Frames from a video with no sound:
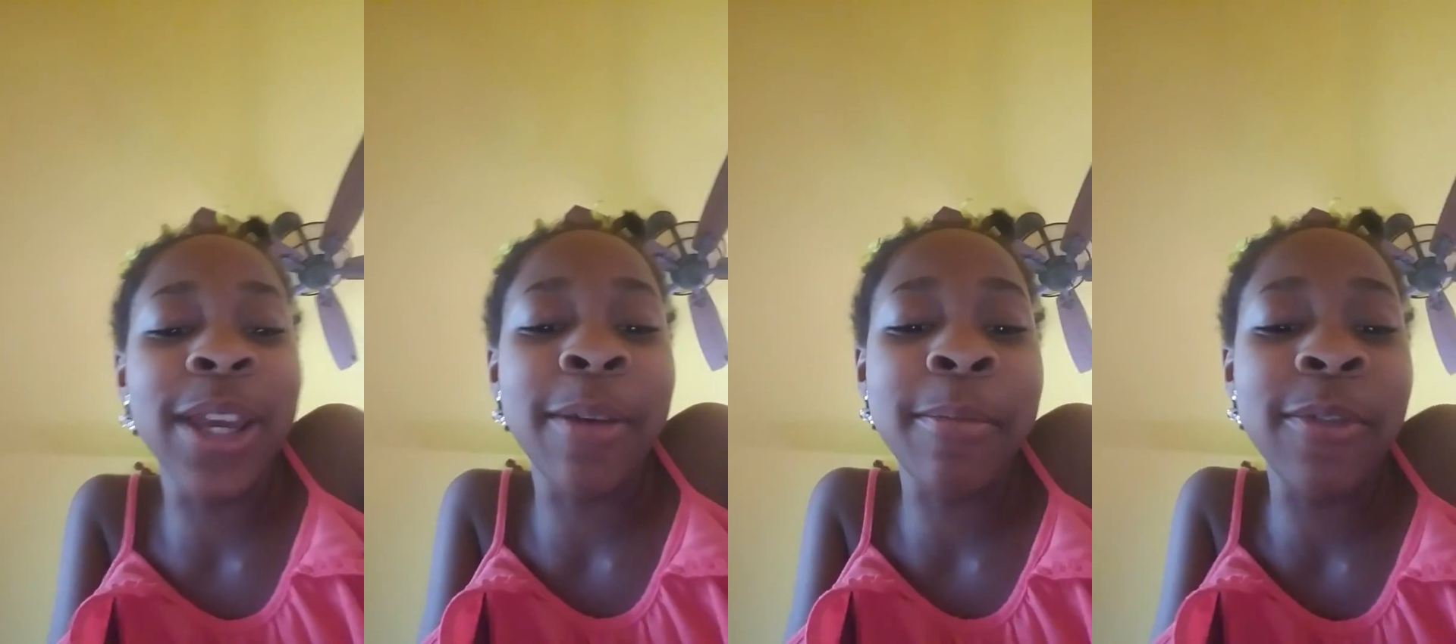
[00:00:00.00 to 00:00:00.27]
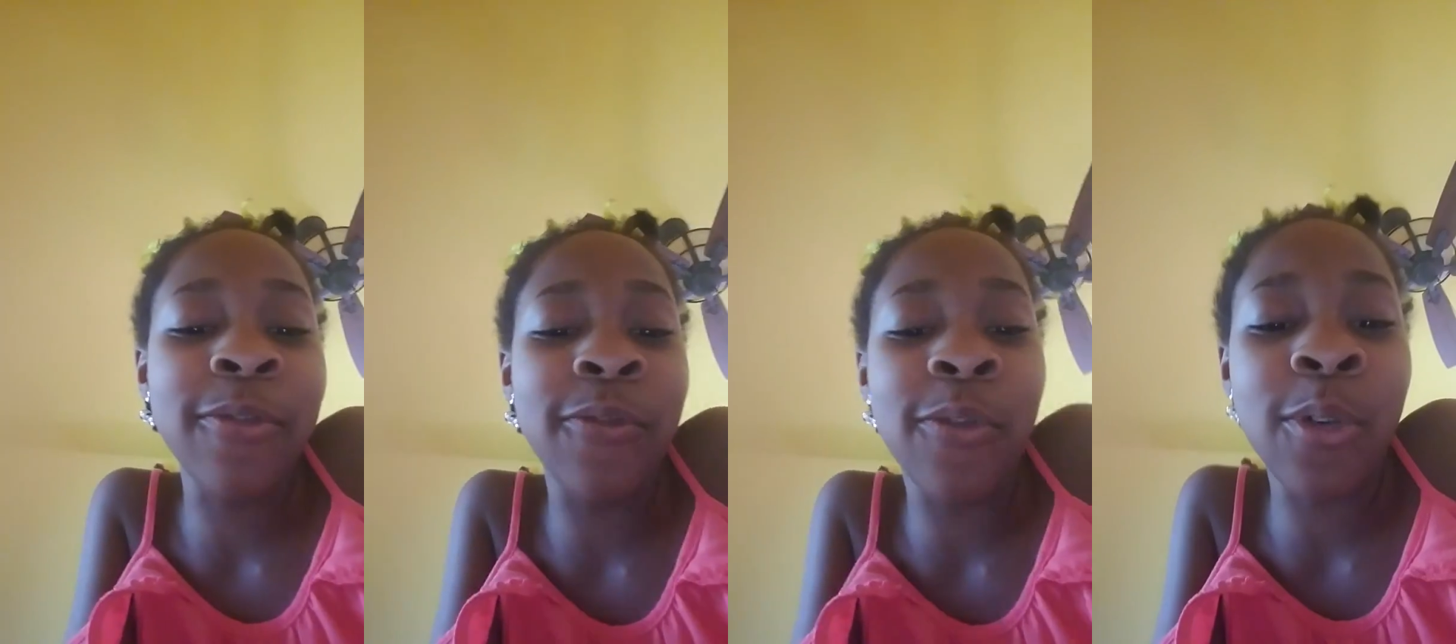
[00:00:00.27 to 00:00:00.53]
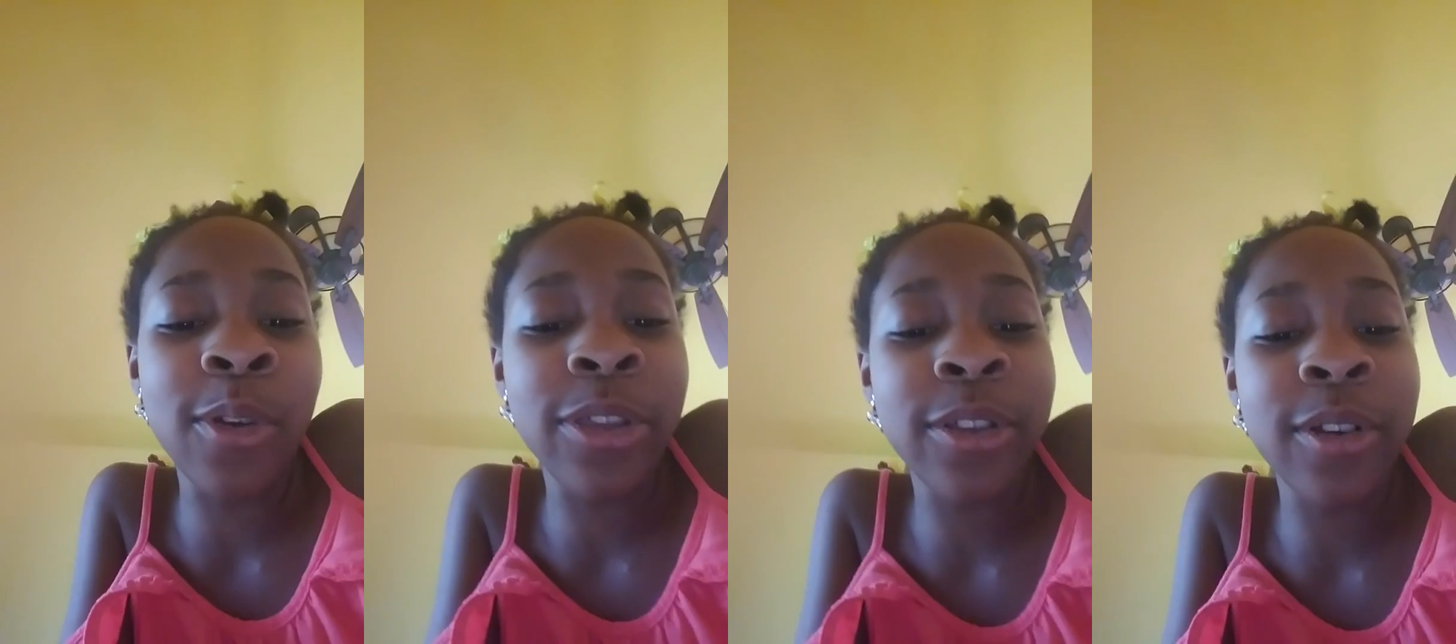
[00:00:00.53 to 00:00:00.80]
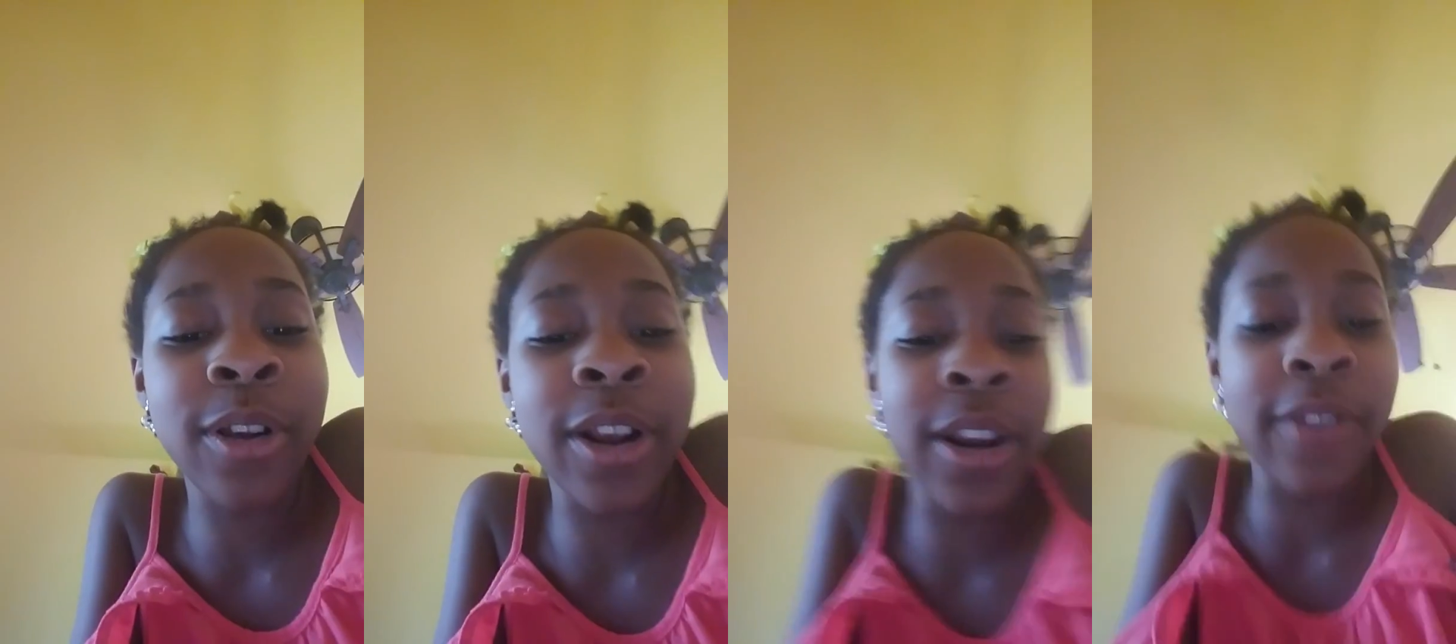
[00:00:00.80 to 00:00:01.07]
I'm in fourth
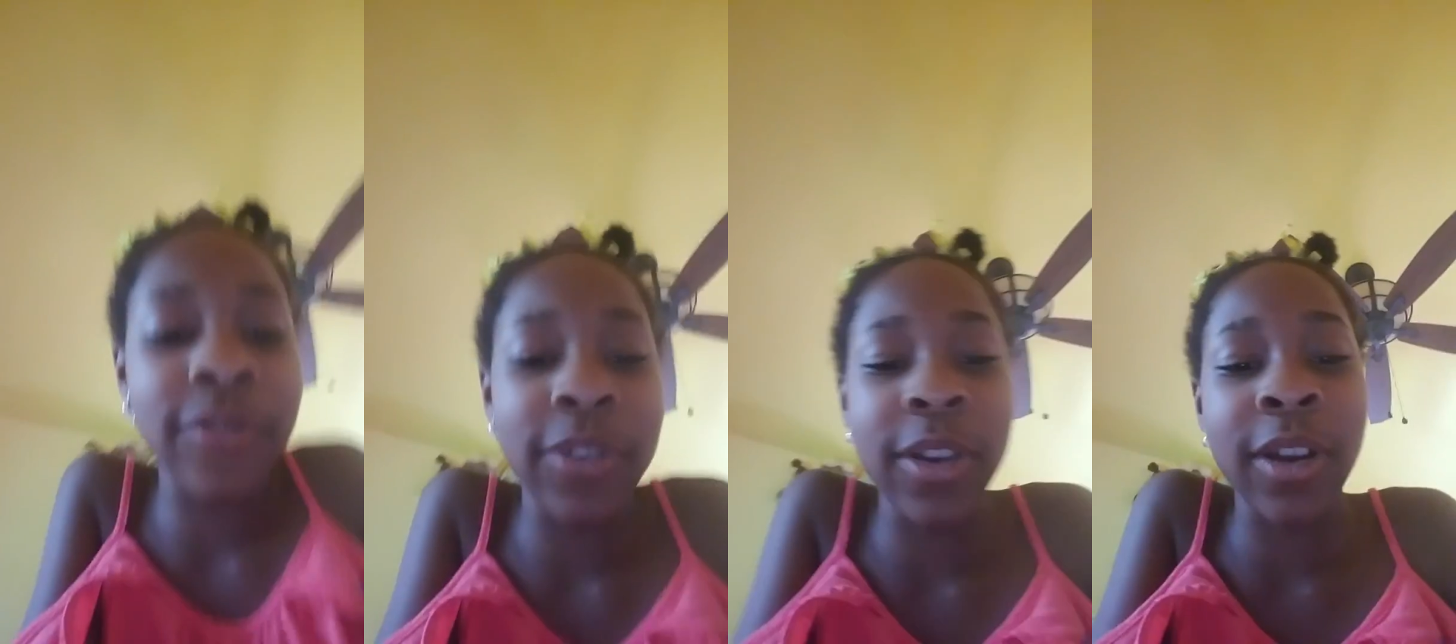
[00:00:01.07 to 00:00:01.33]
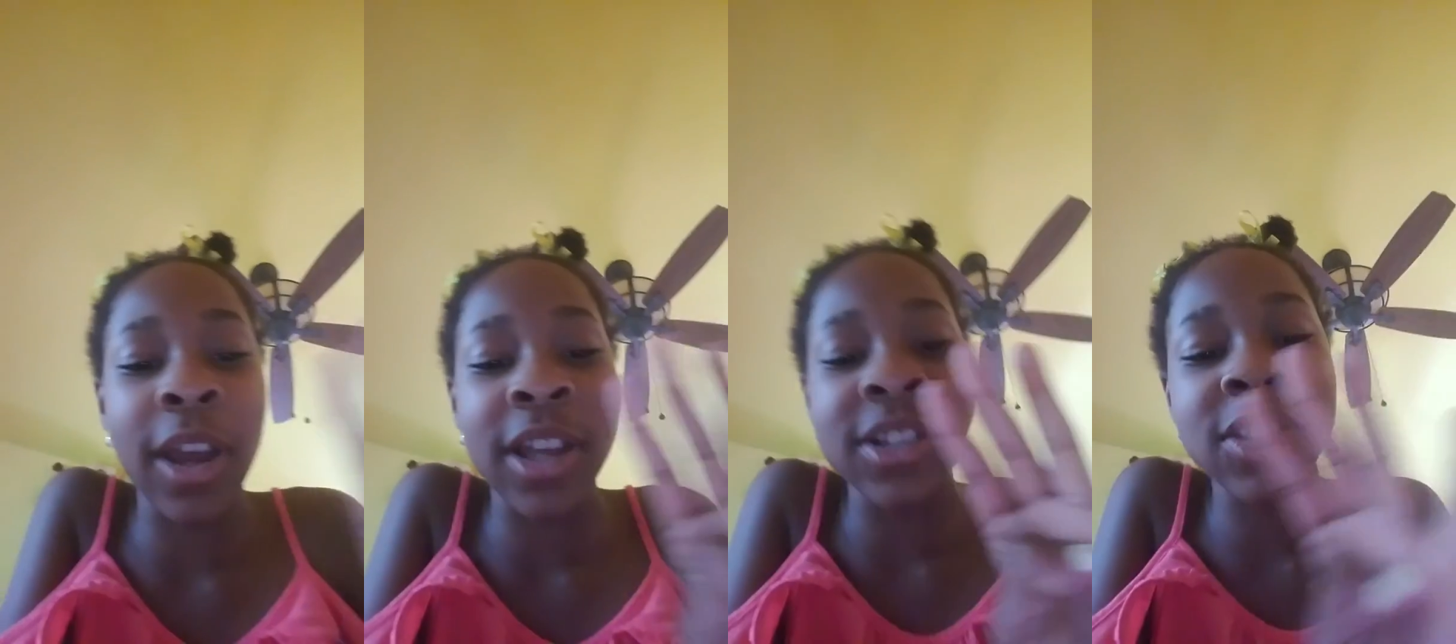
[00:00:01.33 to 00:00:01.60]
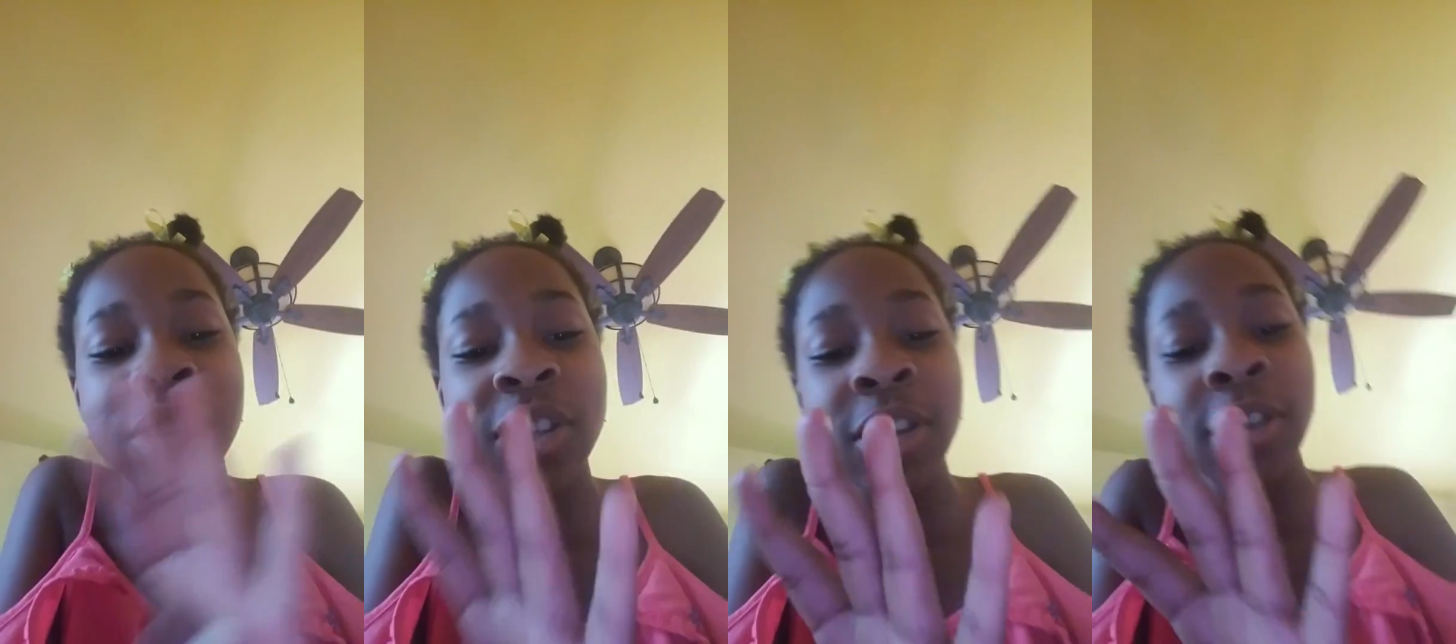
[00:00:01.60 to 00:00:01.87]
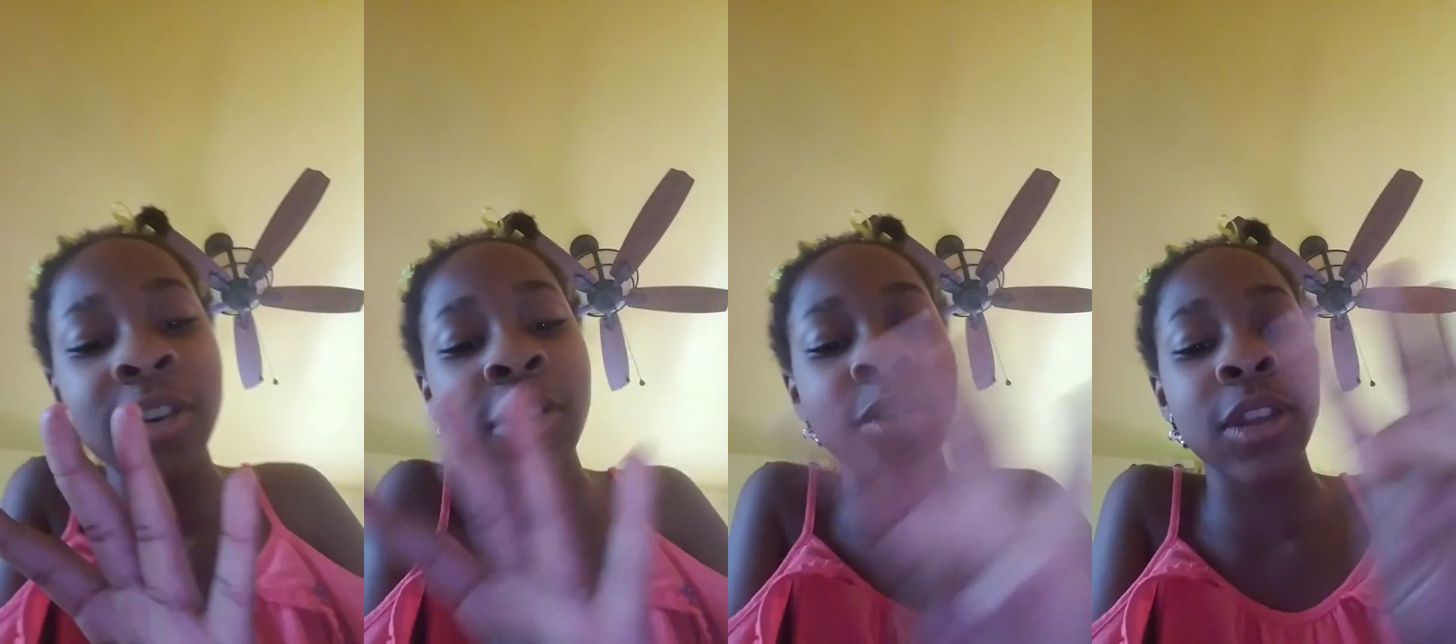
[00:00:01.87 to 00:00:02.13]
grade, if you guys
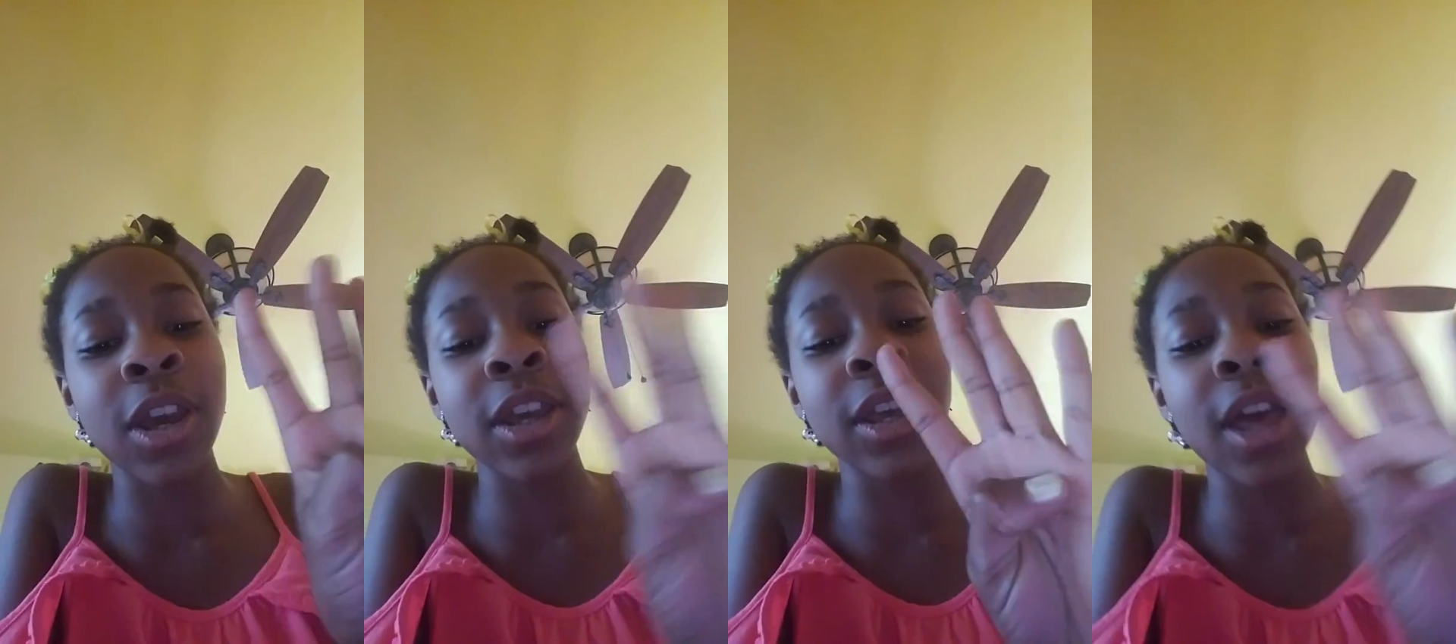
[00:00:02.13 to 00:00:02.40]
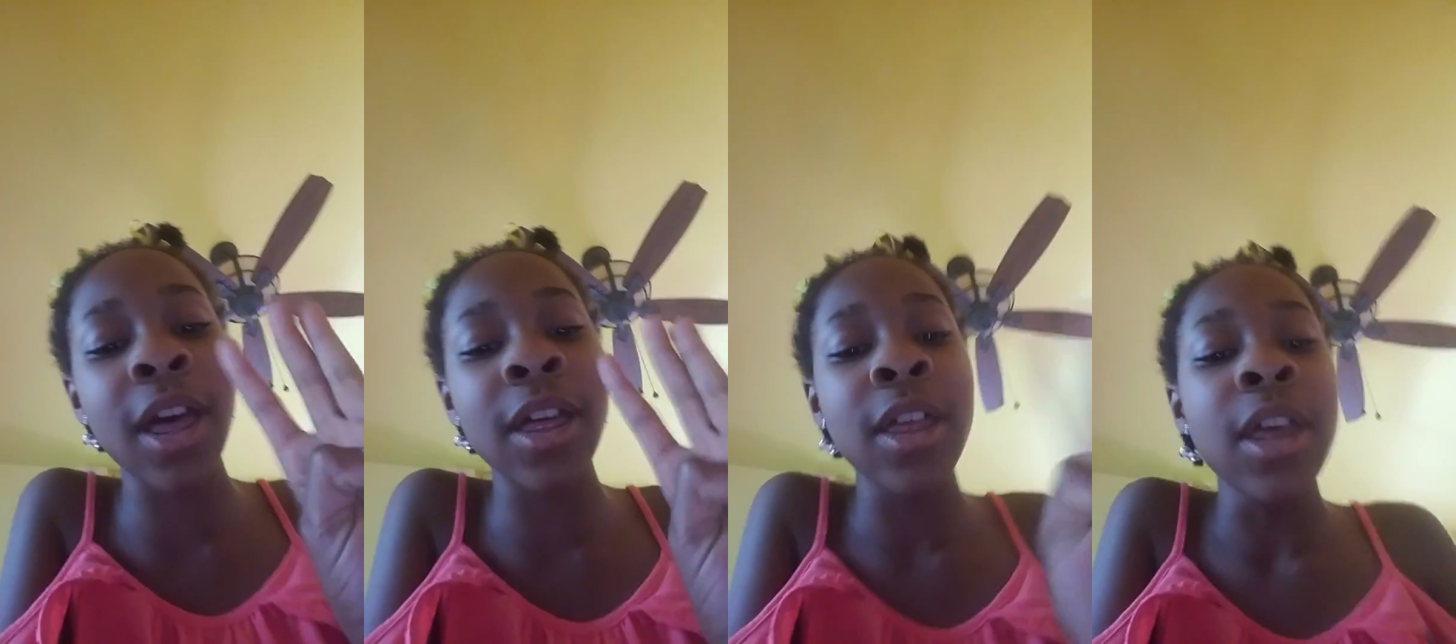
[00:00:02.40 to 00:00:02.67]
didn't know that yet.